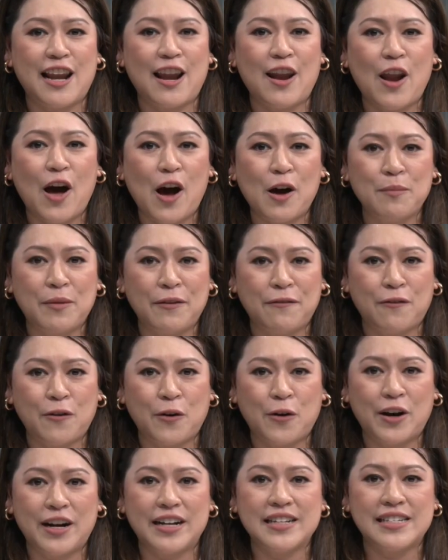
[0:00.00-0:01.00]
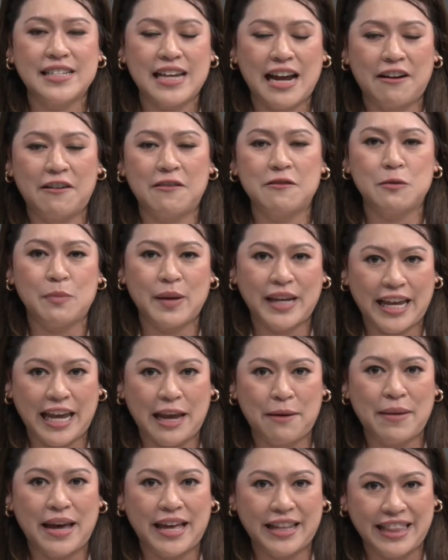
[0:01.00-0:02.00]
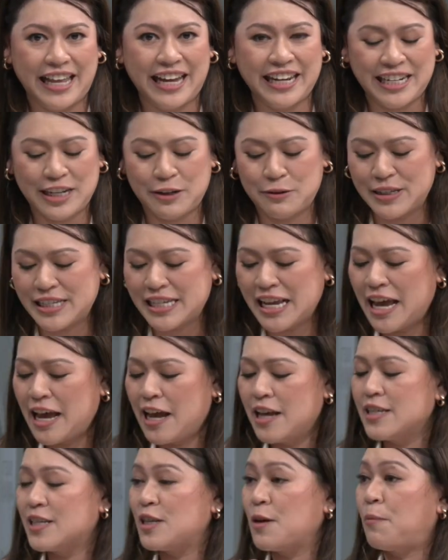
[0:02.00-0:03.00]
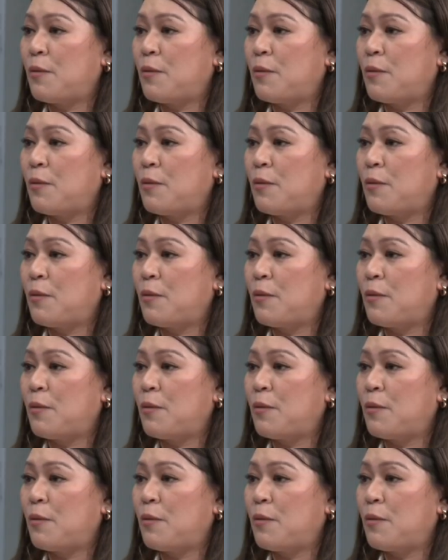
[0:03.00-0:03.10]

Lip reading: long before tariffs became headline news. So,